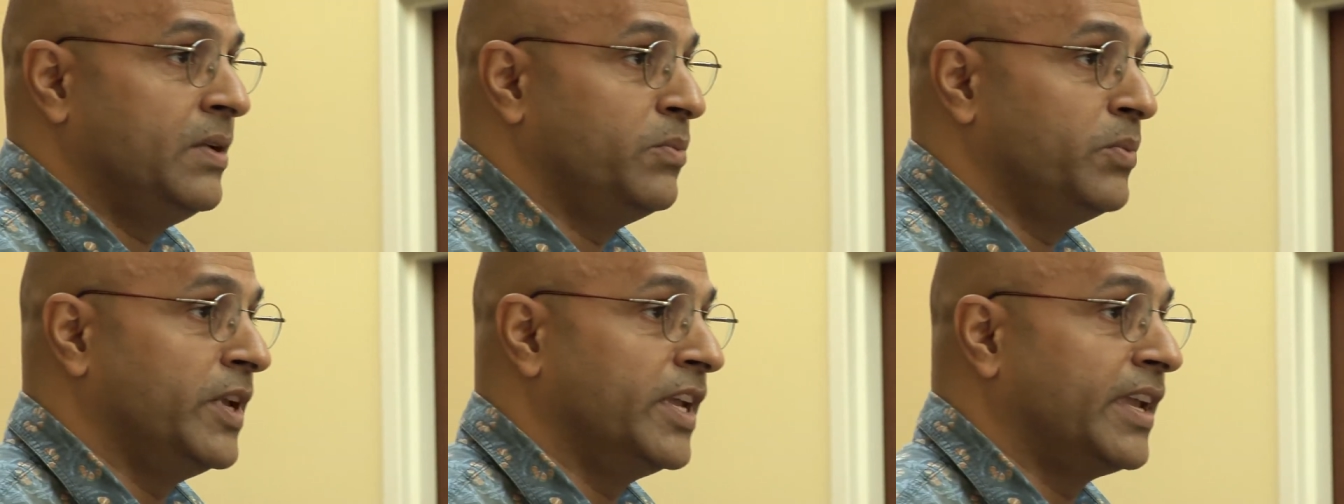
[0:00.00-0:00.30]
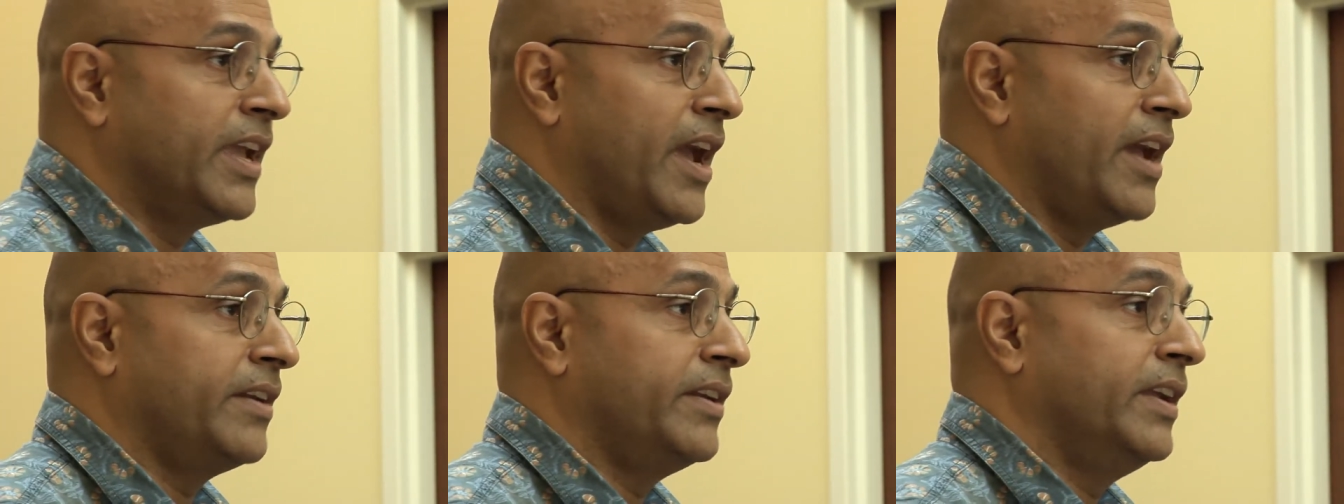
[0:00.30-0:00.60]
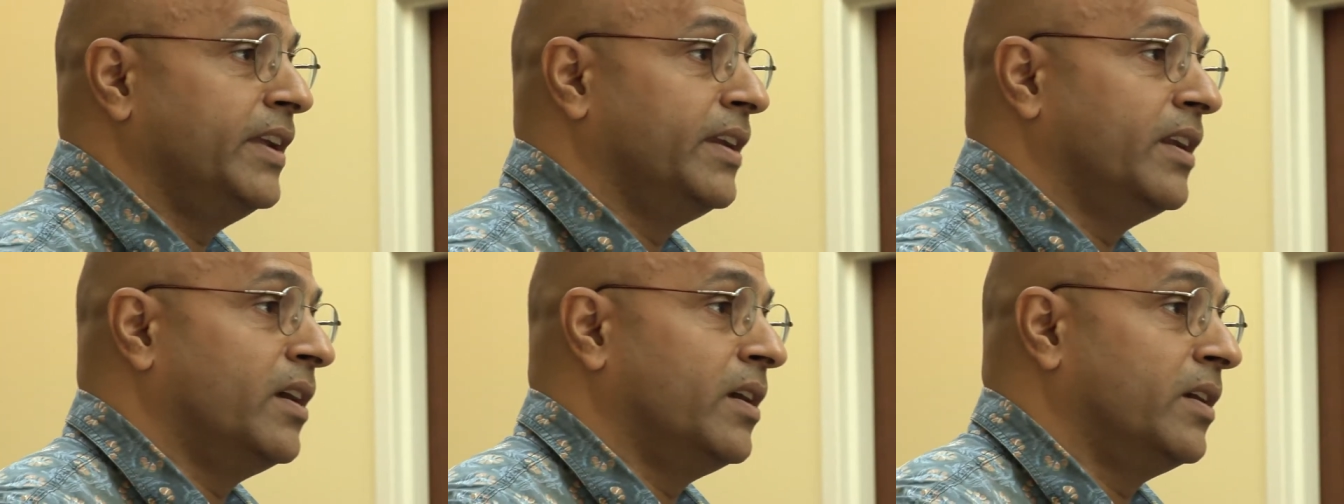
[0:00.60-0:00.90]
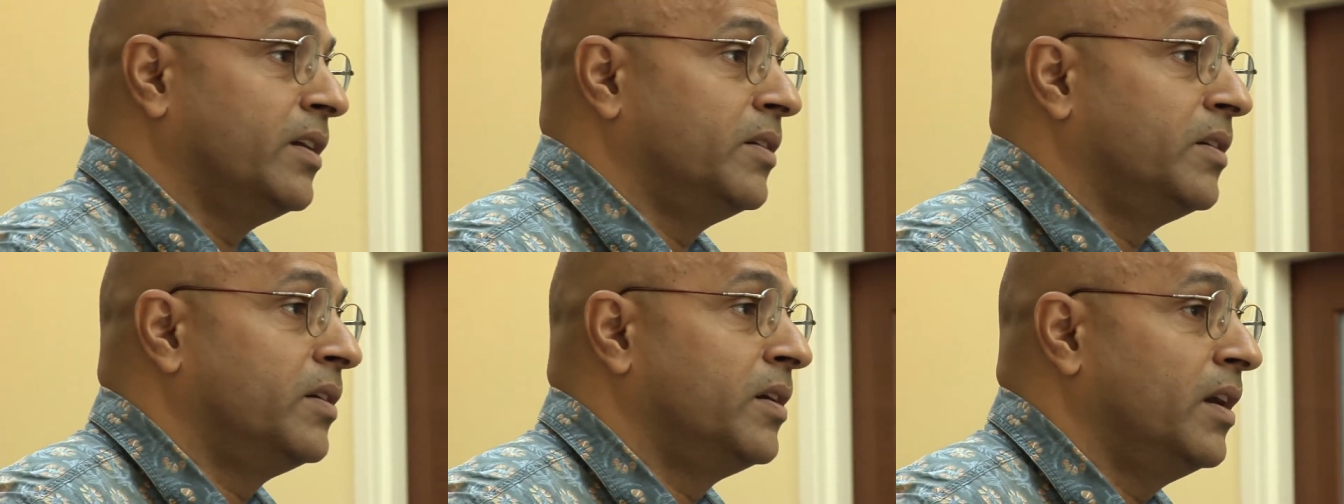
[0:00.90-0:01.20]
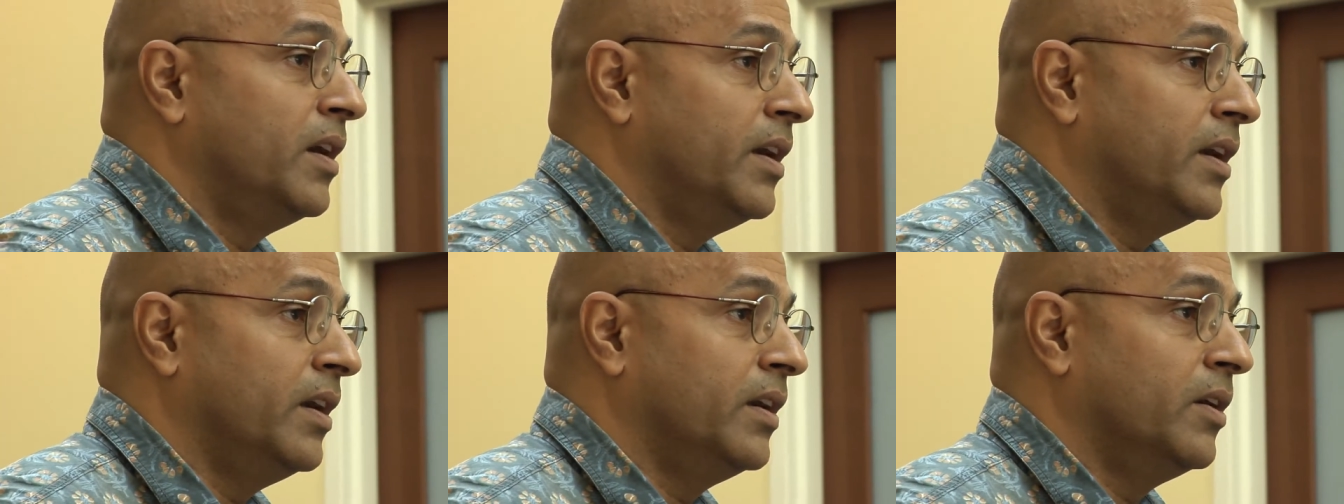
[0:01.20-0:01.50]
we carry in our
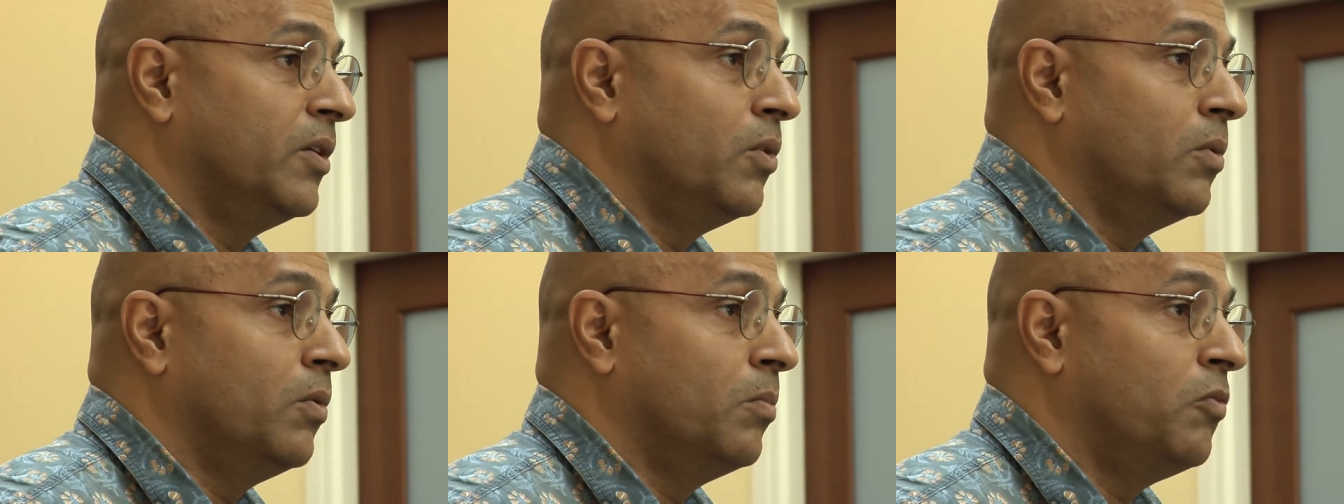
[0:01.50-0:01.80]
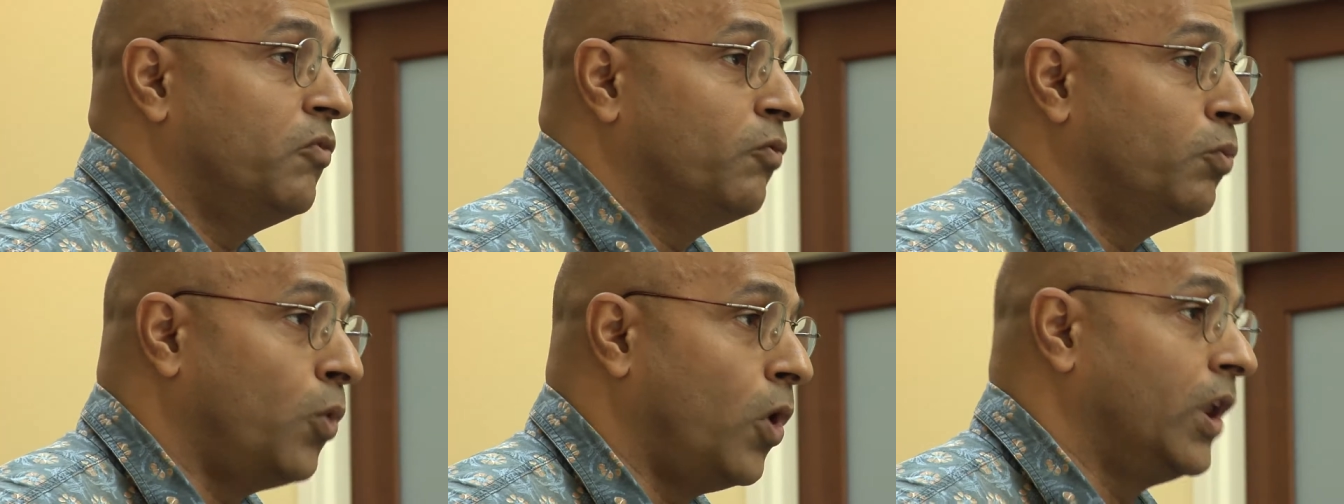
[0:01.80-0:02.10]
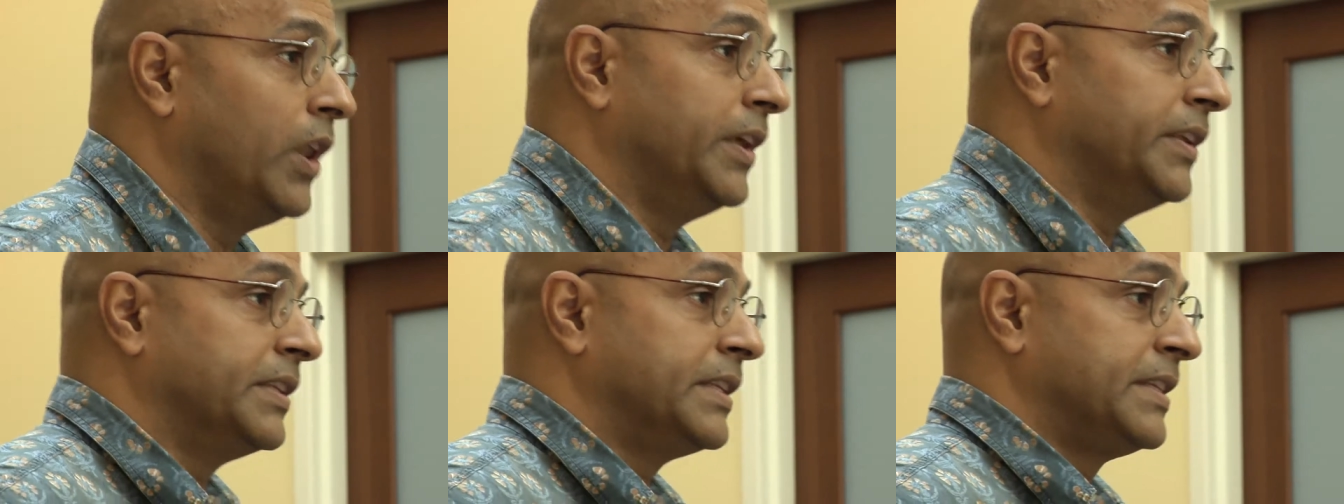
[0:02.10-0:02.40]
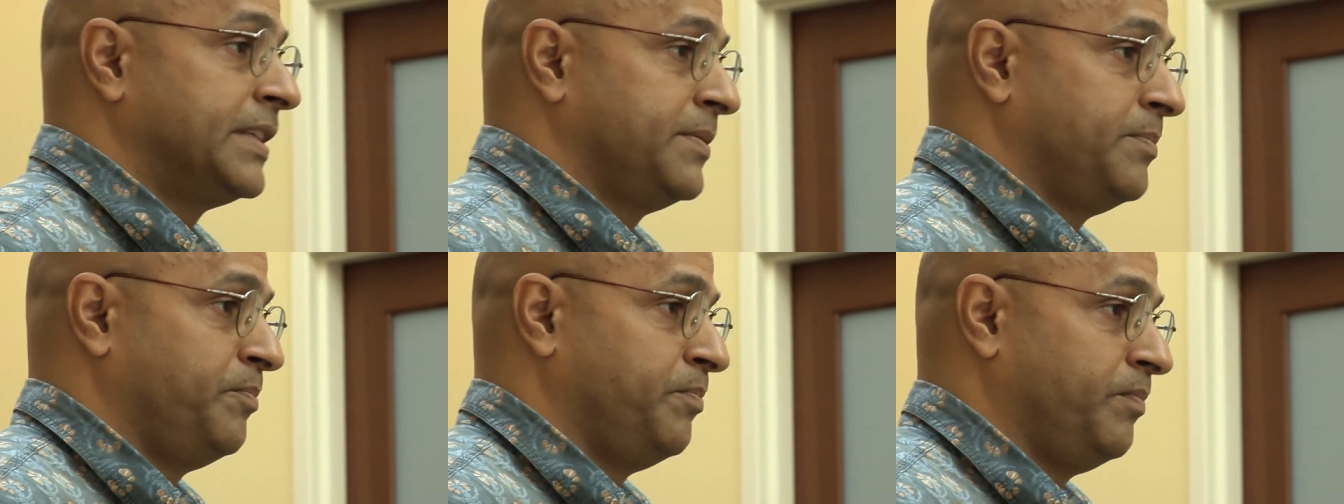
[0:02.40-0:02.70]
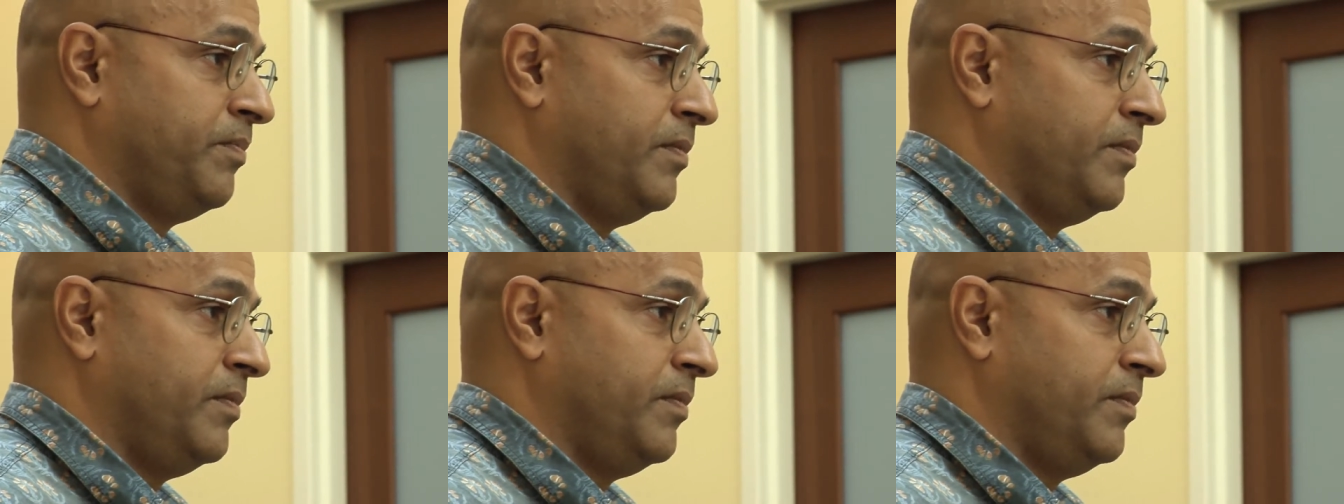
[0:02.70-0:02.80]
uh, wallets,